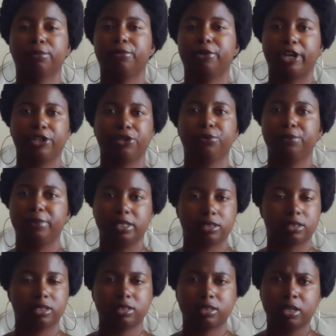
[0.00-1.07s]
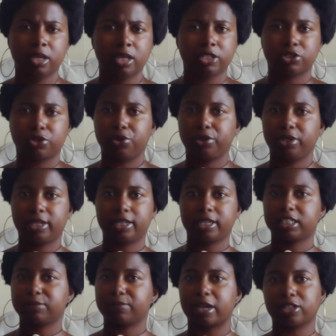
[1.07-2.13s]
a brand new business, so you can't
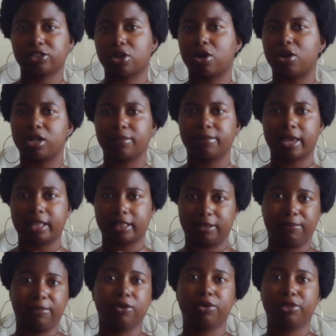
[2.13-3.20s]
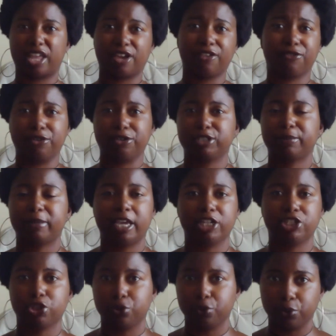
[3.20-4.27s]
expect to automatically be on that first
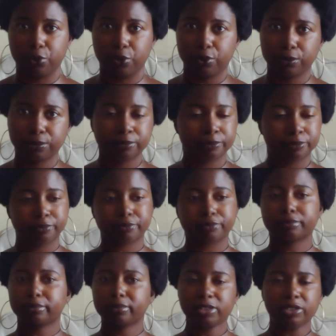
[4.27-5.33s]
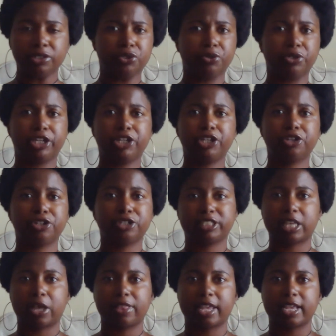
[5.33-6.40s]
page of Google. So getting your
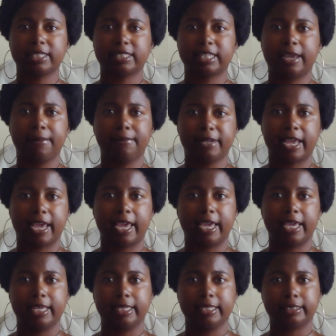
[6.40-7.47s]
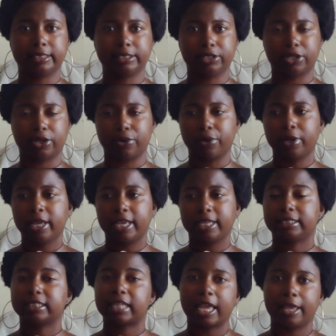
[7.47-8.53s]
sale that same day is,
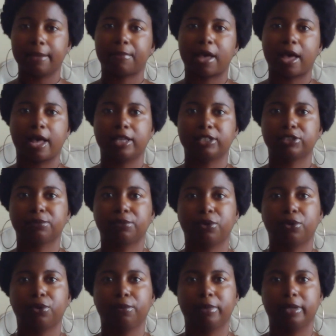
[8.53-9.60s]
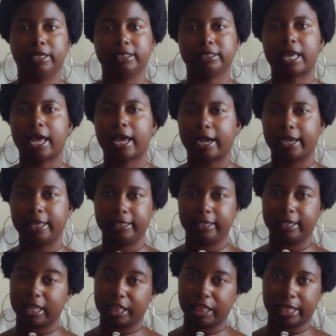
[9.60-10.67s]
it's not impossible, but it's
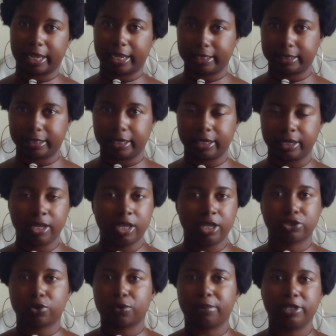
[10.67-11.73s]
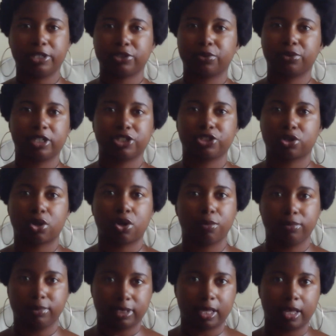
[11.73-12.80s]
highly unlikely. So please don't get your
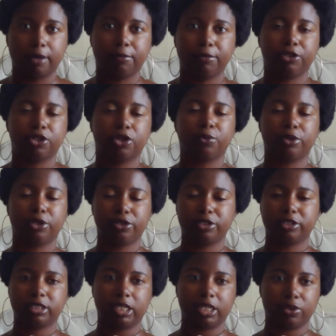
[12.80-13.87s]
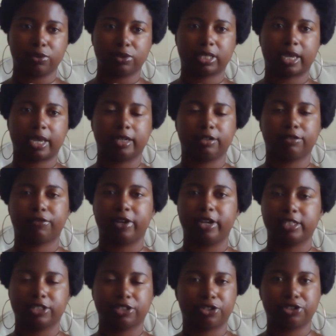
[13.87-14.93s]
hopes up, when you see those kind of
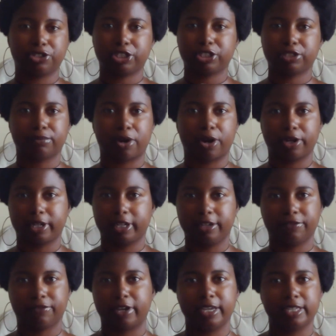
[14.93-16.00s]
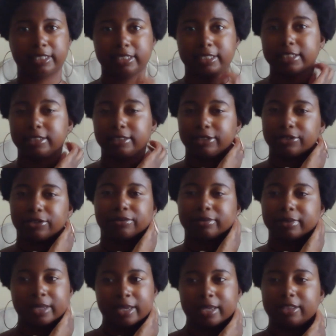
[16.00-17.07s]
phrases. They're just marketing phrases,
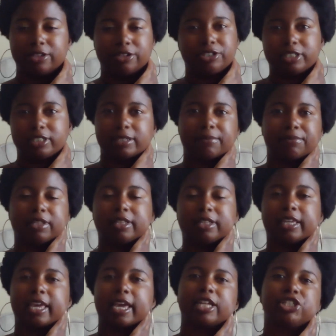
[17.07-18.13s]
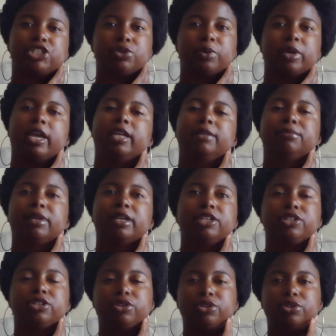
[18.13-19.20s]
they're just something to catch you in. But,
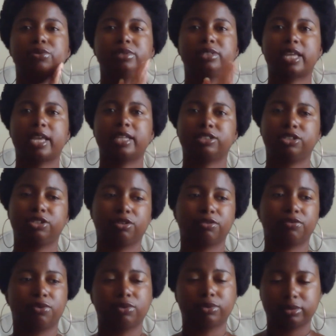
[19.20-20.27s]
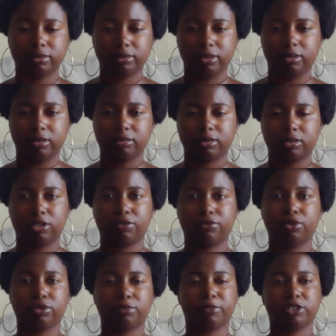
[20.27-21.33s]
use that to your full, to your
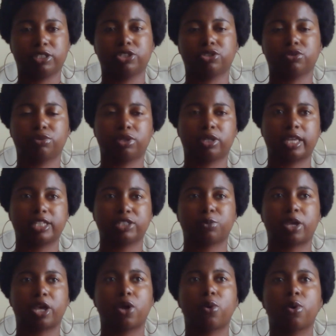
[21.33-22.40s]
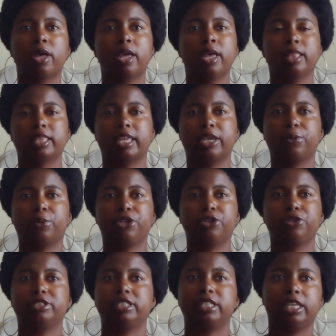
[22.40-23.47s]
full potential as well. Like when
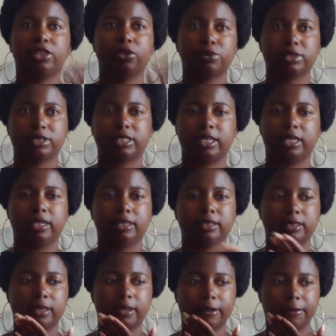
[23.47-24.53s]
you see those things,